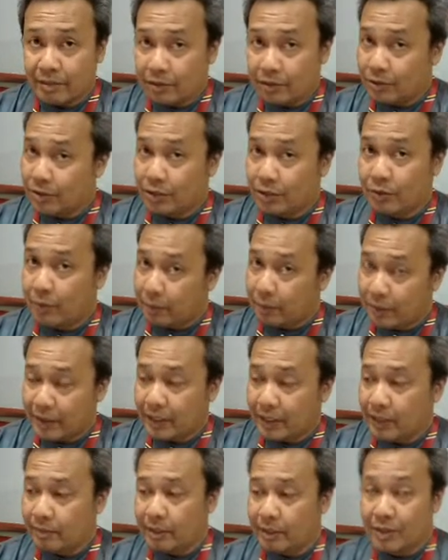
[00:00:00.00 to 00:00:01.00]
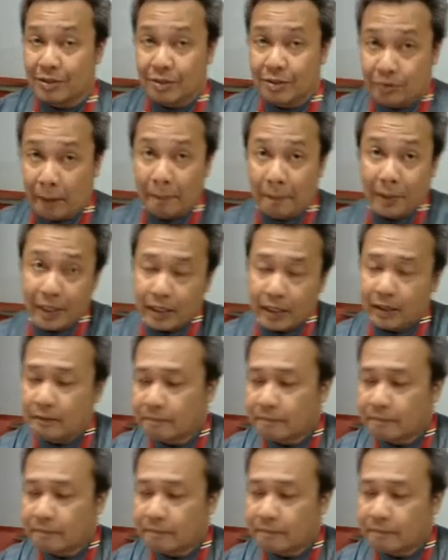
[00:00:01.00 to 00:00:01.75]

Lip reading: You're just repeating because in replica,